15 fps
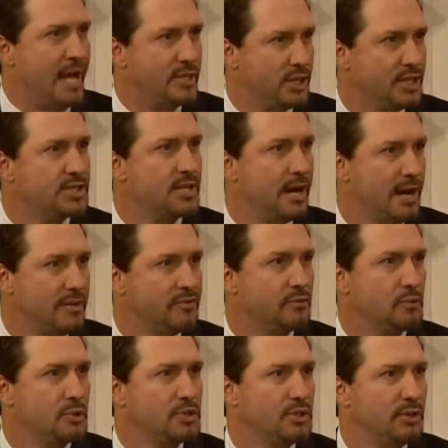matching sides,
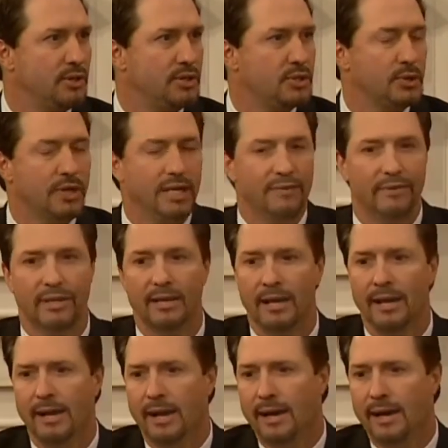of course, so that you're even.